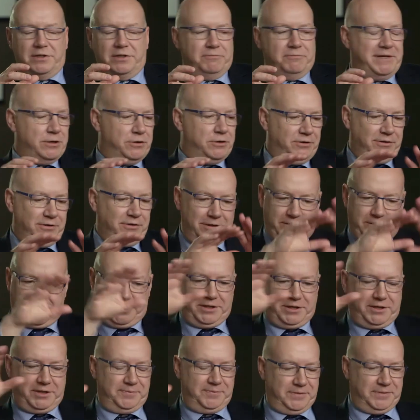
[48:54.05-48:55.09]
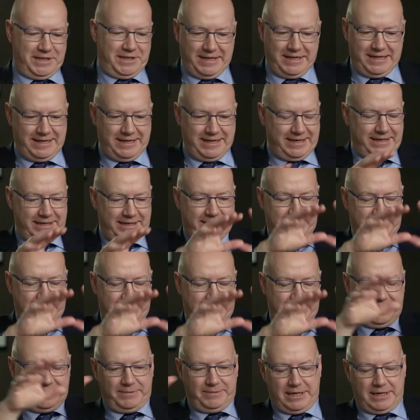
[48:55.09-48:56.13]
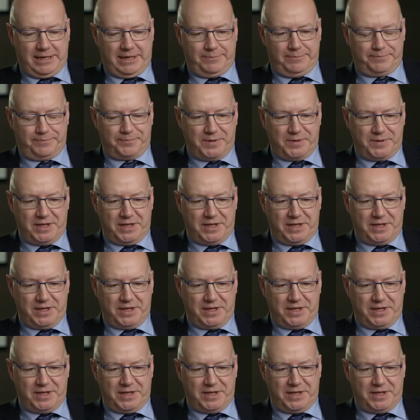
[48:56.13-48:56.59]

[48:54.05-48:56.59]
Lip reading: You know, we all look at, you know,